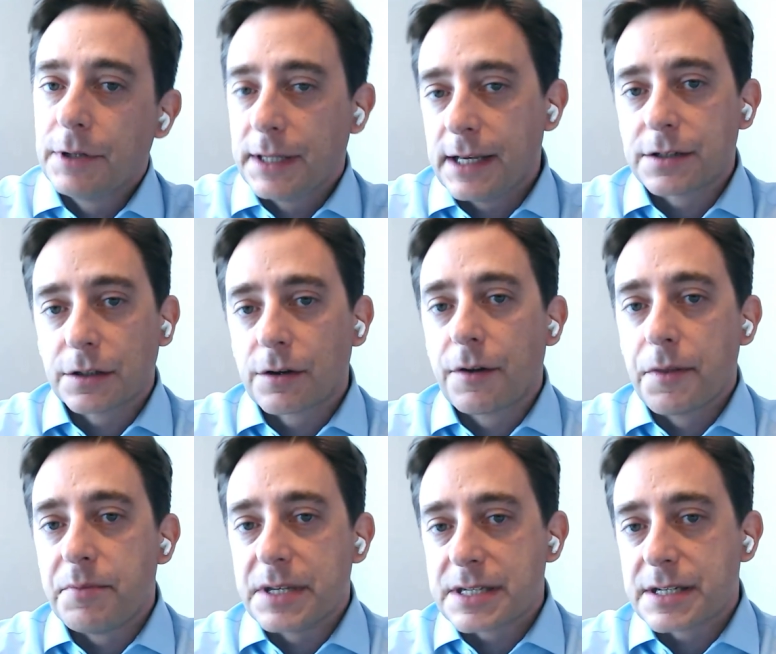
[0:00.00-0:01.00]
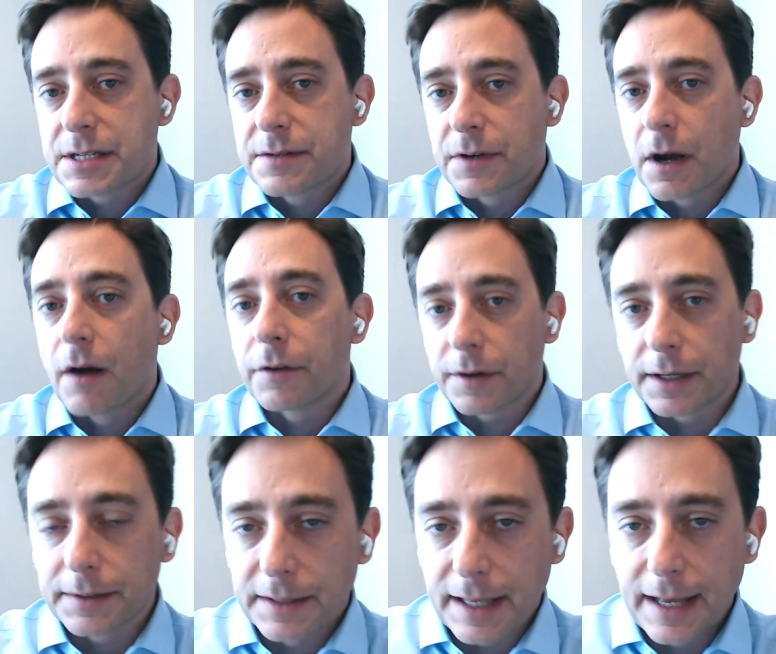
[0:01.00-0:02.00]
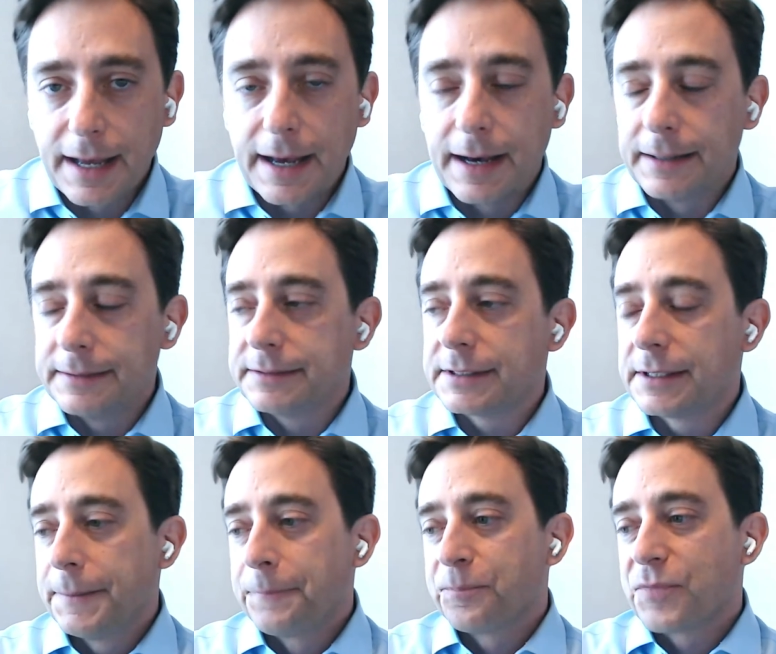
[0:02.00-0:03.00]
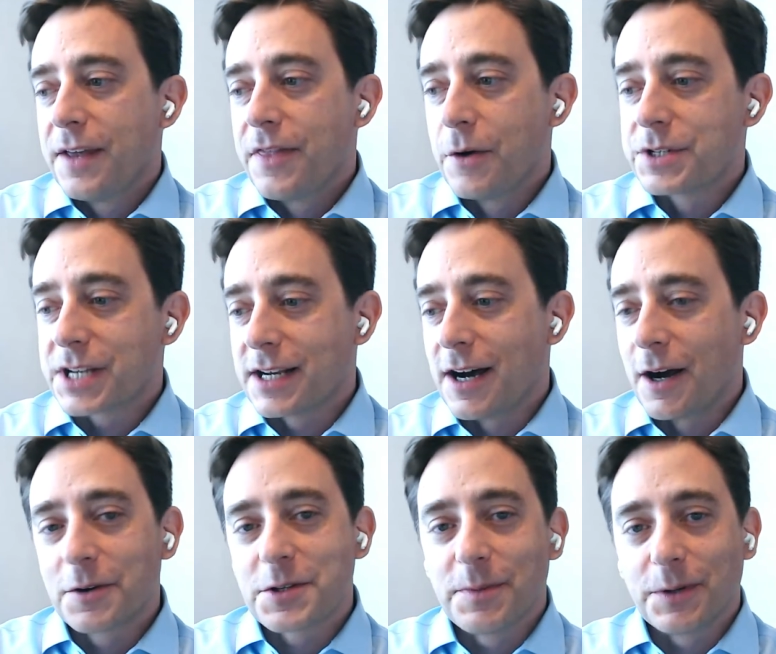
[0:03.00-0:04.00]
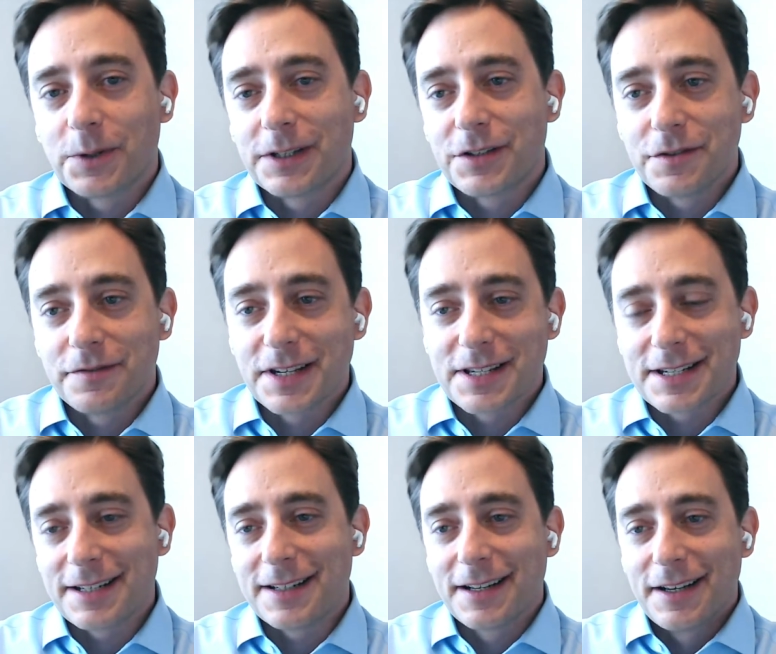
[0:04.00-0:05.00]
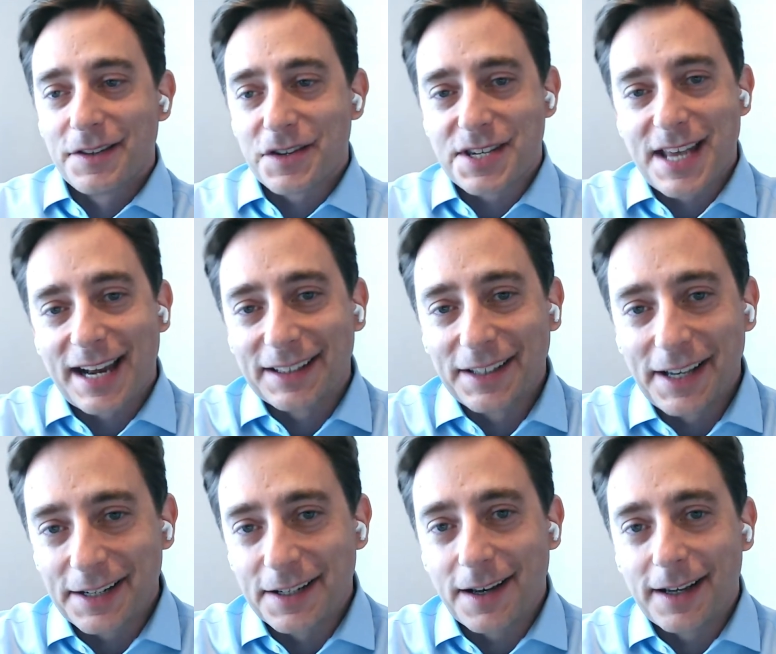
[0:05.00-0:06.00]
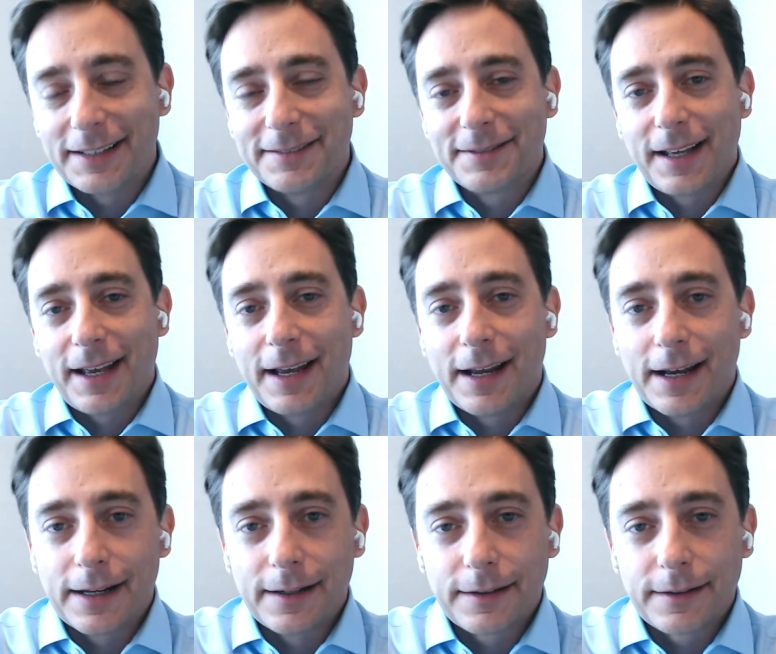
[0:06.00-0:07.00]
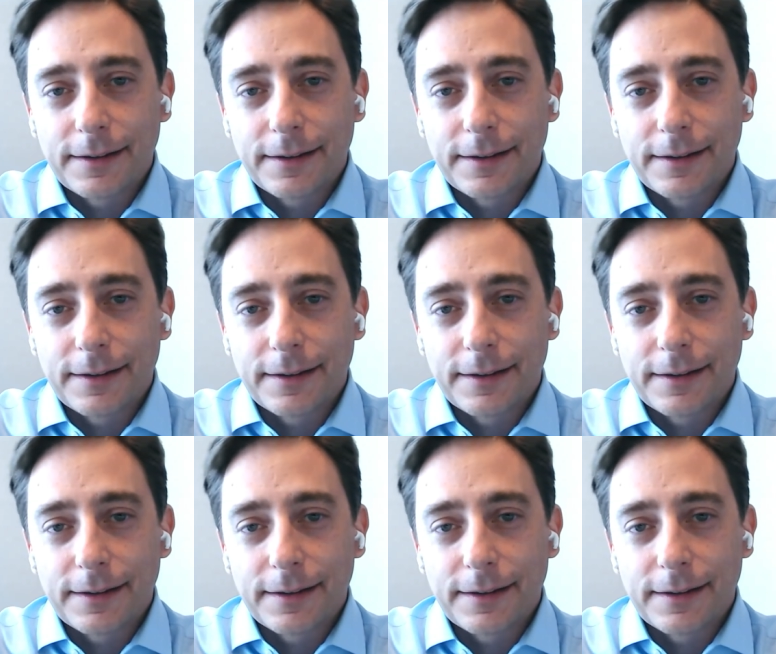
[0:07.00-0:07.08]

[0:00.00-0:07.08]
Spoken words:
had to learn the business of governing. And there was a congressman once who visited the Senate late at night and